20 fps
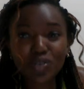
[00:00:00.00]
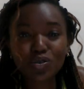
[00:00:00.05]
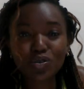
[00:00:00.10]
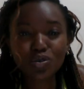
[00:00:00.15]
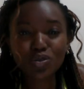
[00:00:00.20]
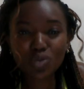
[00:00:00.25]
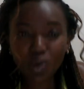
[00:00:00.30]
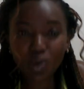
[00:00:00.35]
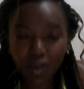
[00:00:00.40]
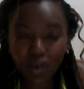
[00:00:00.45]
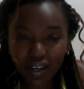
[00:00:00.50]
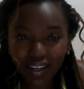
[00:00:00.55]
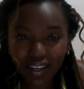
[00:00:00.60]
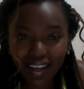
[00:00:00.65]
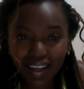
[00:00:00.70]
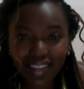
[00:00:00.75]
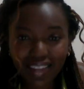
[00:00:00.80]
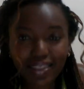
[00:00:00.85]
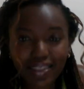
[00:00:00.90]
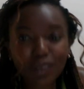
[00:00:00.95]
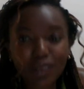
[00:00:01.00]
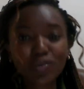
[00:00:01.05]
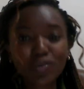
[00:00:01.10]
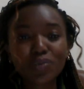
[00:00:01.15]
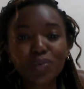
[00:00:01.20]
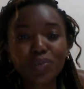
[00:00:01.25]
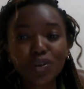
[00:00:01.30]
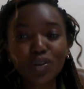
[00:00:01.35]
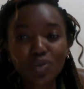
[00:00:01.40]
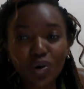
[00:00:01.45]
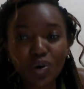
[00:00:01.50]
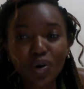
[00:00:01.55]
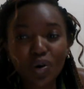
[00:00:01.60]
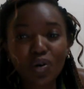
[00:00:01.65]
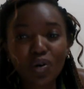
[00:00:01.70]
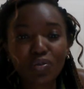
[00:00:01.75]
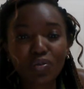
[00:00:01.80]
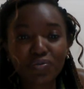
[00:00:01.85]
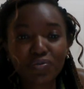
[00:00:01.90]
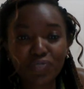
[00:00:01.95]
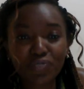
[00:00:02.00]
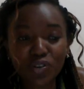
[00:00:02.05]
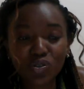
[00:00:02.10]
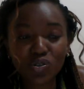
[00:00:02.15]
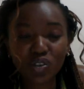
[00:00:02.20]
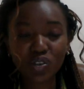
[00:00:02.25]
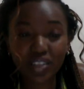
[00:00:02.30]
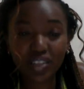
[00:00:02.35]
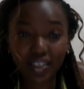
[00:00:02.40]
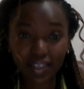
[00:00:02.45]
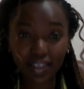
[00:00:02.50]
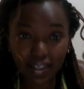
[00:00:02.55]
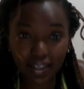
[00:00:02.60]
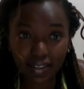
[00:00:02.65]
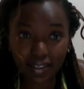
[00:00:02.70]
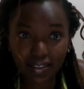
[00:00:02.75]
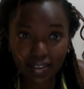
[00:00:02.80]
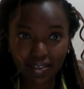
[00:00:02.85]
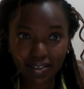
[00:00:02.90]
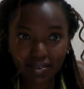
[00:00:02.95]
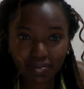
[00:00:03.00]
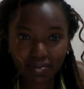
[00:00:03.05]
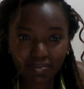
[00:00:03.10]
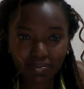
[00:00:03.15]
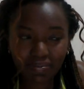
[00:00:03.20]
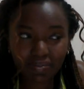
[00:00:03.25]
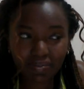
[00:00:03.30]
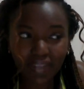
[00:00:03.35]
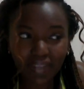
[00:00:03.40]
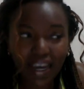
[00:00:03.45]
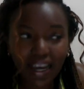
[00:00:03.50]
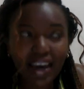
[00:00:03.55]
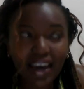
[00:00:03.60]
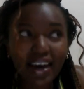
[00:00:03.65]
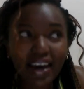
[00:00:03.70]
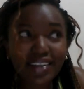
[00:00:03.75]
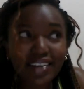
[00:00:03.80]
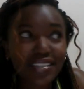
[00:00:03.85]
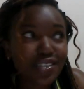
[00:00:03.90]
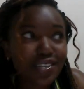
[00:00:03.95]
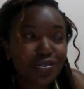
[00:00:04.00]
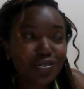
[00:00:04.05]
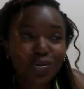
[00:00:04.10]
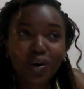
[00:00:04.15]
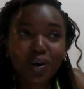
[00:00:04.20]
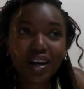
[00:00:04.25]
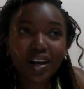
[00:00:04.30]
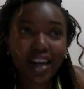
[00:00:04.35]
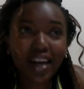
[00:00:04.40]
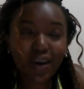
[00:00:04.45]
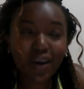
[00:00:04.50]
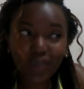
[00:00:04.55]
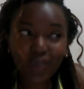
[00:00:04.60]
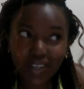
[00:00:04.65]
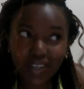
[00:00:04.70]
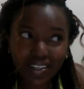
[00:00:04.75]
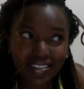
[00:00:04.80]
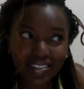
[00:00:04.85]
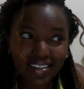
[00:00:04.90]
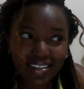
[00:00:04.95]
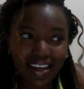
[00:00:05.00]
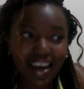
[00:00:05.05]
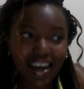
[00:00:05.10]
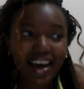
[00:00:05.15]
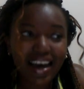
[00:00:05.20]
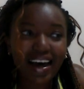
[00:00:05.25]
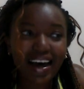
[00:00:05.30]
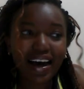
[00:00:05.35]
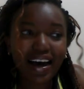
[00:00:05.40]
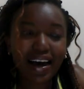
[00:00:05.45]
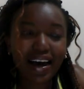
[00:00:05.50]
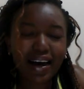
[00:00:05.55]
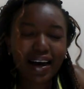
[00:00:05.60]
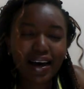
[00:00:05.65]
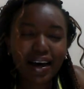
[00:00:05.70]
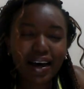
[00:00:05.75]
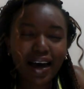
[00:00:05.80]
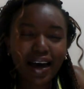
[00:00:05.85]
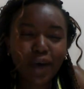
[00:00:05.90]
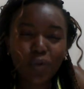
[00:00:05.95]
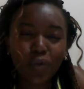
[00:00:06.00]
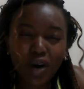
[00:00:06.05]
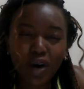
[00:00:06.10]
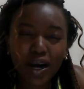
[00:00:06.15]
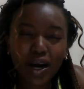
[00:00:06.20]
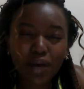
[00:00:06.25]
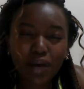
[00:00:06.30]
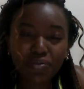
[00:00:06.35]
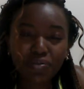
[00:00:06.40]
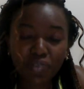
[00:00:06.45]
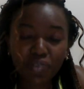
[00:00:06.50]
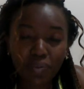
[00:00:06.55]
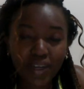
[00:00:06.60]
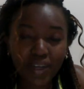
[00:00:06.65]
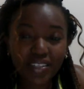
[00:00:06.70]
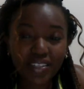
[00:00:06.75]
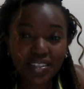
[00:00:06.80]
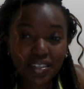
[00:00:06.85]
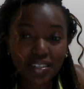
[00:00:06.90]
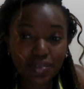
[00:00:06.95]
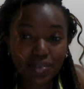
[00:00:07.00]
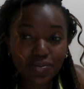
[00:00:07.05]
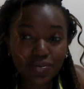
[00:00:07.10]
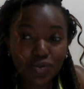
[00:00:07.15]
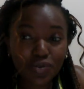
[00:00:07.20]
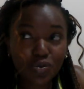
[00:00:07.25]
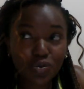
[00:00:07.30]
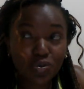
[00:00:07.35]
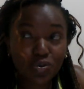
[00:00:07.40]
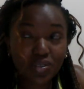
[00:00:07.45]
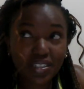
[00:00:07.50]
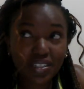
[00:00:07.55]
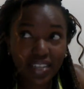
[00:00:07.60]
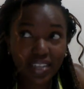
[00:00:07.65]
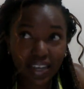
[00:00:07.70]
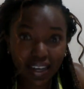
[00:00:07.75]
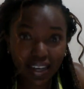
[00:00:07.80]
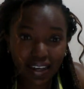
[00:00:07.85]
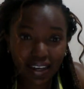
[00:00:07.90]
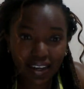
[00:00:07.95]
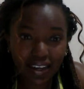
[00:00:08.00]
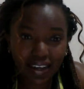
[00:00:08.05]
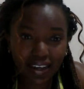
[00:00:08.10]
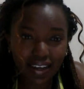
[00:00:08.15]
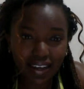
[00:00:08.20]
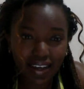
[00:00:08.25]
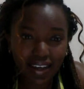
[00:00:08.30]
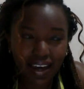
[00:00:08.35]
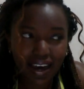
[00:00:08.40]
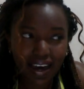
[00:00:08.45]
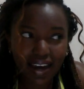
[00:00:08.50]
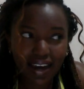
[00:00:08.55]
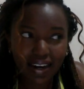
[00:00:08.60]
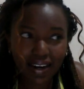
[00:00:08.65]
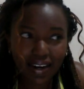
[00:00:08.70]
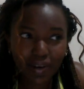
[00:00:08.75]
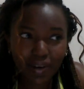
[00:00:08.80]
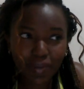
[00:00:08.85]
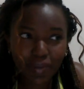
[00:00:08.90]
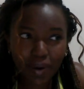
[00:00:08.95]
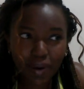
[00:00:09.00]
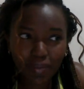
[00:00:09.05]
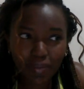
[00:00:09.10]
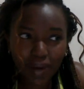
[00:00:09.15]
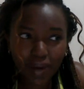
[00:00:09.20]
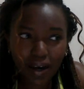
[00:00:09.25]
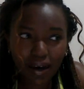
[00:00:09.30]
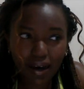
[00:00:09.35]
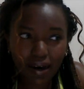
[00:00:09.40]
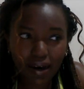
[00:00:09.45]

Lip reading: so clear, there will be no confusion in it. And just to crown it, I woke up from a dream today, and I remember